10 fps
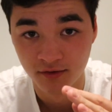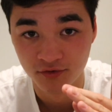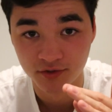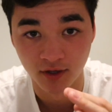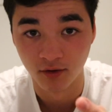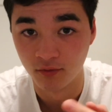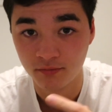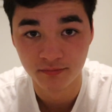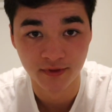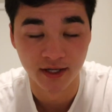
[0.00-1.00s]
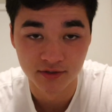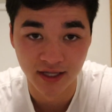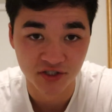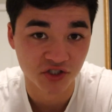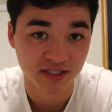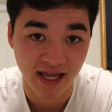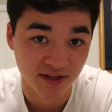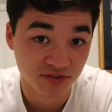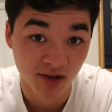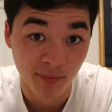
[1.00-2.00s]
So, that's just a
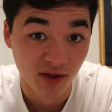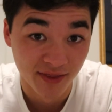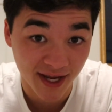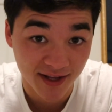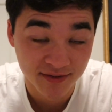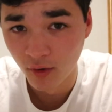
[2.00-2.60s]
heads up on that.